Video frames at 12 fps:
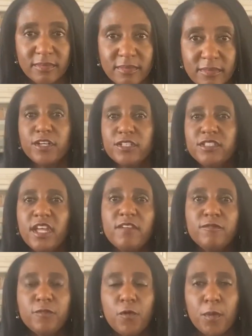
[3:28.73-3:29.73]
First
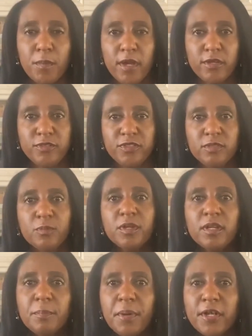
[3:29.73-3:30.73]
and foremost,
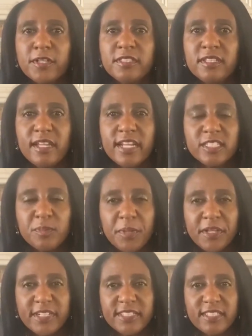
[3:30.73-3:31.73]
when a person
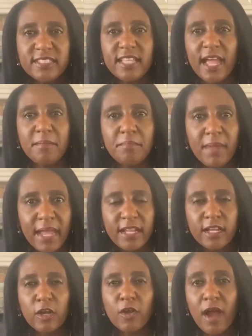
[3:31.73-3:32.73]
experiences a
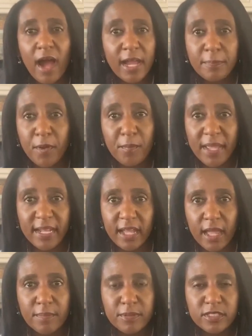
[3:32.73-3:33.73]
manic or hypomanic
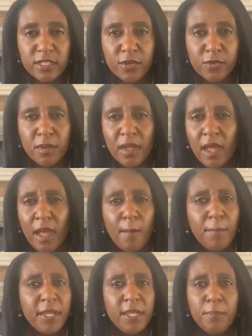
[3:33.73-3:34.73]
episode,
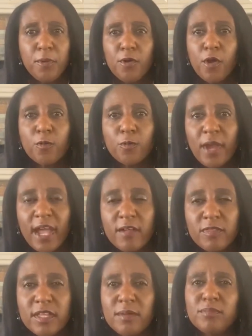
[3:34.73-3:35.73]
people
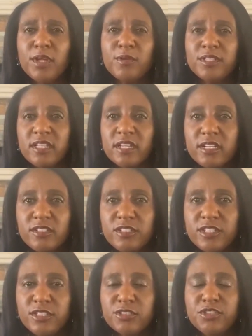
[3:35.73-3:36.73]
around them notice a
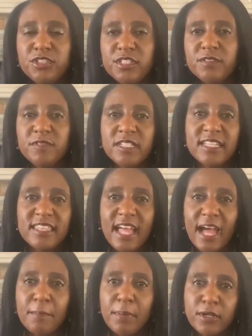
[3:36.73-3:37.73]
clear shift in
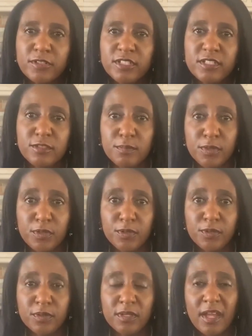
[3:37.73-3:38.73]
that person's mood.